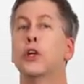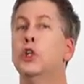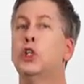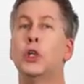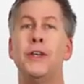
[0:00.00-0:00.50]

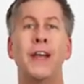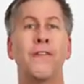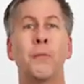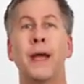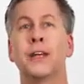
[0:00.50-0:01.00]
You should
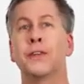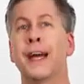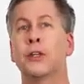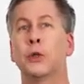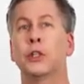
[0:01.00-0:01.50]
never make a
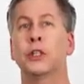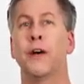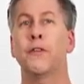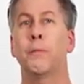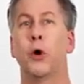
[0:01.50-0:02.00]
diagnosis
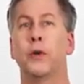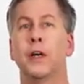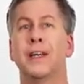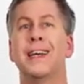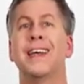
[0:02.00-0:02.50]
of
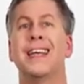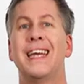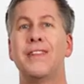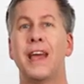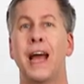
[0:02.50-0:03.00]
pneumonia
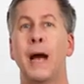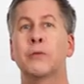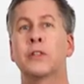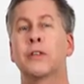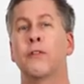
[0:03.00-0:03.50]
in the
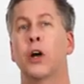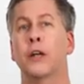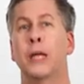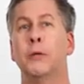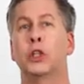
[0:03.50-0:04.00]
absence of
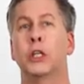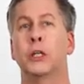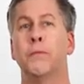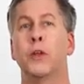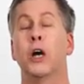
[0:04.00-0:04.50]
lung
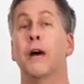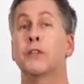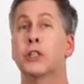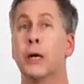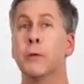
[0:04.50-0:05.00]
imaging
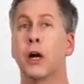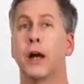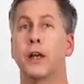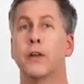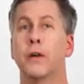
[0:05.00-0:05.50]
of some
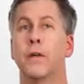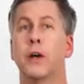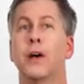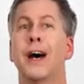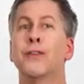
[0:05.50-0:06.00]
kind
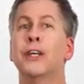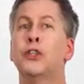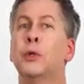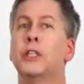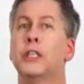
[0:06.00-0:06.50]

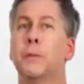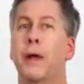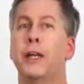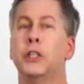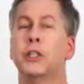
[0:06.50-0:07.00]
unless you are seeing
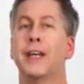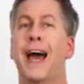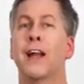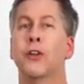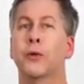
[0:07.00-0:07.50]
patients
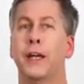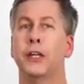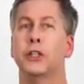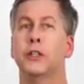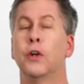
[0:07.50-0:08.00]
at a
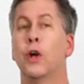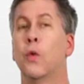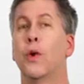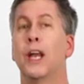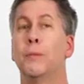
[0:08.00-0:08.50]
location
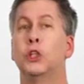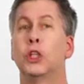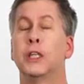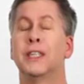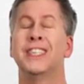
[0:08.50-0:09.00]
where
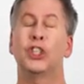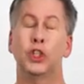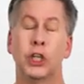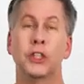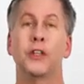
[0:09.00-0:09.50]
imaging is
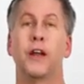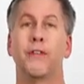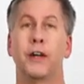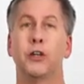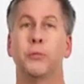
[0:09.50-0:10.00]
just not
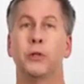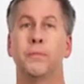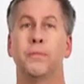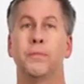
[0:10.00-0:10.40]
available.